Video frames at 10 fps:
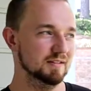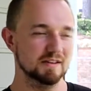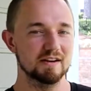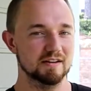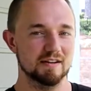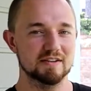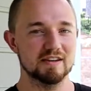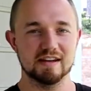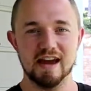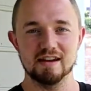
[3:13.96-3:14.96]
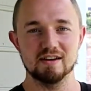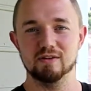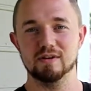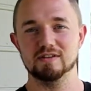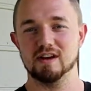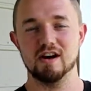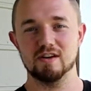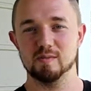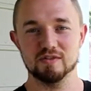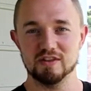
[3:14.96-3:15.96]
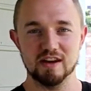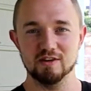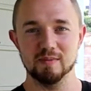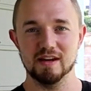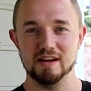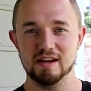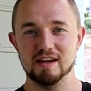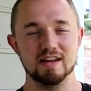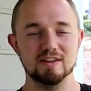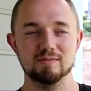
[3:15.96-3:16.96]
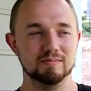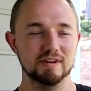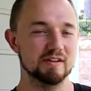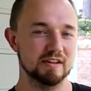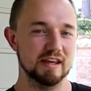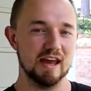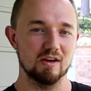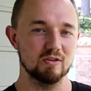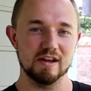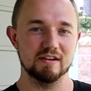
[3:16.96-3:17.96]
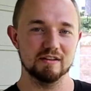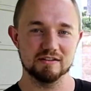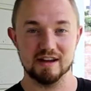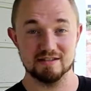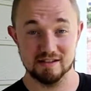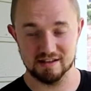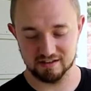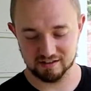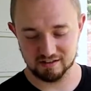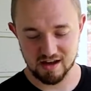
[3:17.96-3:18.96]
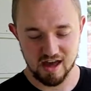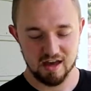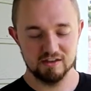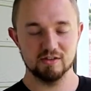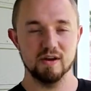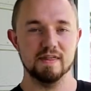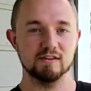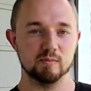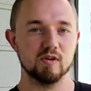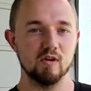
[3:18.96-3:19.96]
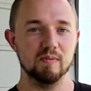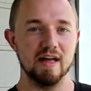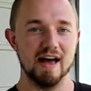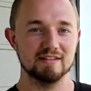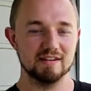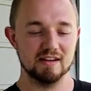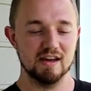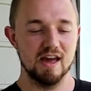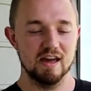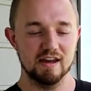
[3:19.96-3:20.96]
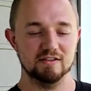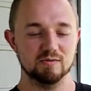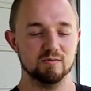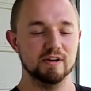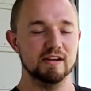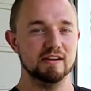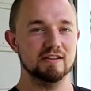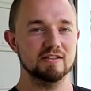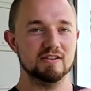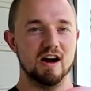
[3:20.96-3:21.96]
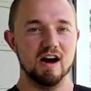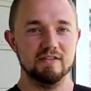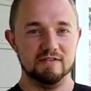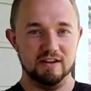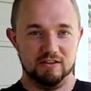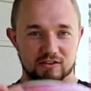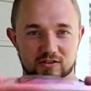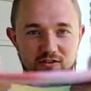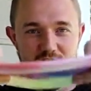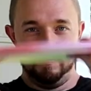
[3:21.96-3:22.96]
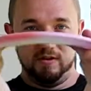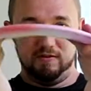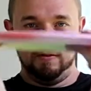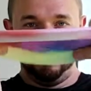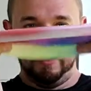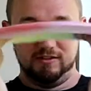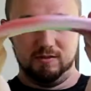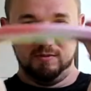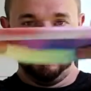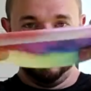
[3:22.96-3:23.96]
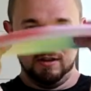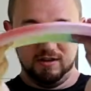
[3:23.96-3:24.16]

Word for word: literally if it's like 90 degrees, like 100% humidity, you literally can't hold on to those kinds of discs. So in this Pro Plastic, it's really soft, it's super flexible,